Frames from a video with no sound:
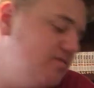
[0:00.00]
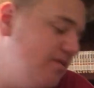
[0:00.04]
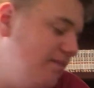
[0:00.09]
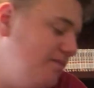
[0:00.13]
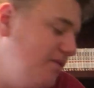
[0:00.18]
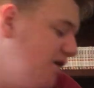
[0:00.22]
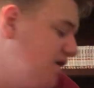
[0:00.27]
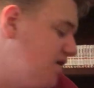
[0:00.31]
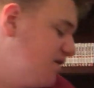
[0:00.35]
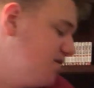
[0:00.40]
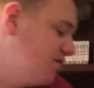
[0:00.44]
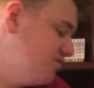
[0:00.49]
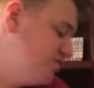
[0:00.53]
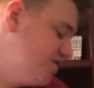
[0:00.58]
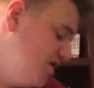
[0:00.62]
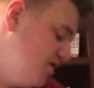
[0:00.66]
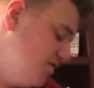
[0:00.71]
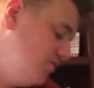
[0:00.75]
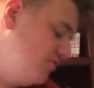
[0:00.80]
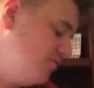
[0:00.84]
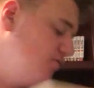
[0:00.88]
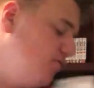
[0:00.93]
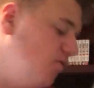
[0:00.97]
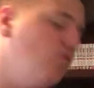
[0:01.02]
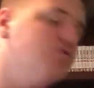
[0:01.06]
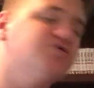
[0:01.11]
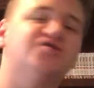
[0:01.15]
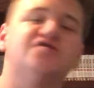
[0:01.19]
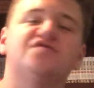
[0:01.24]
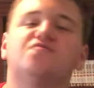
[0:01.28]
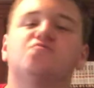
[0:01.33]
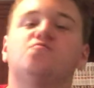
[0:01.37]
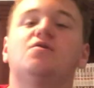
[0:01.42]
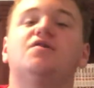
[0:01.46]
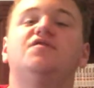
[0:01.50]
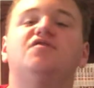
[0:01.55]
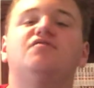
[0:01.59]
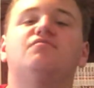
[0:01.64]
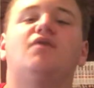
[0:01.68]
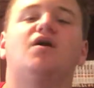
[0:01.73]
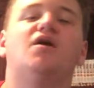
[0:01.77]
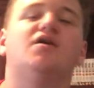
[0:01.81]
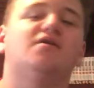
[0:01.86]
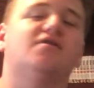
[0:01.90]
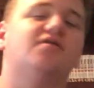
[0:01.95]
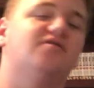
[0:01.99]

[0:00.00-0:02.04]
I'm not gonna go talk. Or just read the manga